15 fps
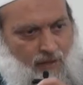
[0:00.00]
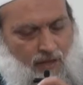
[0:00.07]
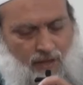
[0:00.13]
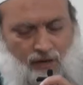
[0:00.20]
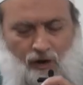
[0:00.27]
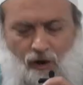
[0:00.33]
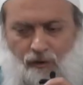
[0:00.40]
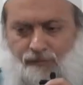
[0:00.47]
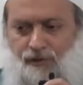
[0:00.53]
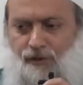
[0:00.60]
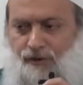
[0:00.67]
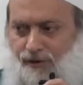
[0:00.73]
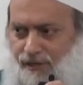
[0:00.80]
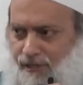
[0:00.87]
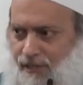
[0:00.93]
and all
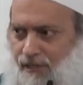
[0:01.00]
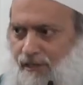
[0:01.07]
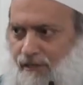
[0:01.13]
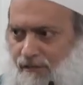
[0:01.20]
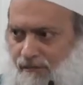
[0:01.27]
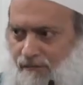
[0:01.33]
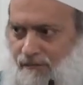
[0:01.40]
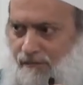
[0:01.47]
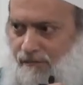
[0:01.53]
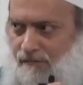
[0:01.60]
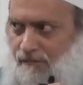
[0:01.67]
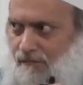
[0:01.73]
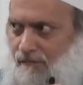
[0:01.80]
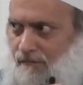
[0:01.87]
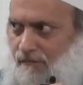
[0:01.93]
purity
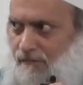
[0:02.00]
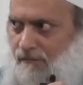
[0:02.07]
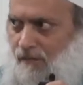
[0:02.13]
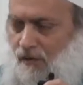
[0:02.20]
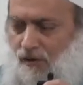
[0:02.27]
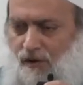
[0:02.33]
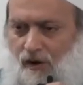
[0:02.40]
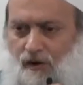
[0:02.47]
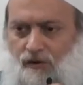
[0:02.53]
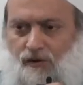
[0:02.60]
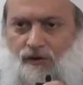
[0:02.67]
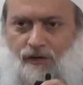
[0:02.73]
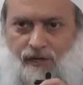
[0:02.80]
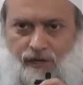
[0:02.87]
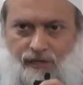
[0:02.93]
or all
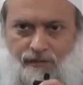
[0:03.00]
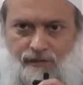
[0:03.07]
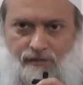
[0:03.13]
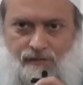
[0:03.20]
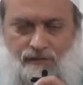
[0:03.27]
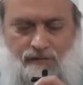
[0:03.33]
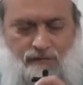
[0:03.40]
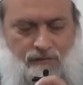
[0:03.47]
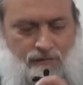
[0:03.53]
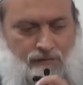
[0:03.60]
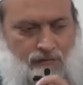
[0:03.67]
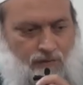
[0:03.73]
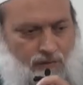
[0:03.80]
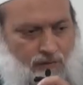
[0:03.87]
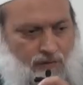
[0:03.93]
goodness
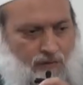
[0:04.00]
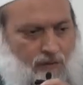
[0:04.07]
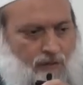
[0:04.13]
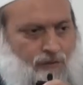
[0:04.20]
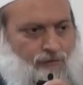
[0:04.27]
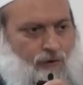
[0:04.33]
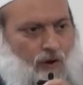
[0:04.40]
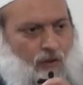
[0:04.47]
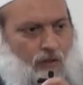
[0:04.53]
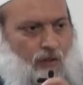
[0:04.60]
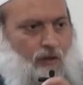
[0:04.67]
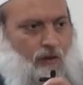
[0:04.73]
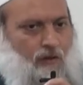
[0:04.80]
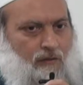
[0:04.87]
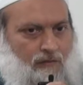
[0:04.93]
is for Allah.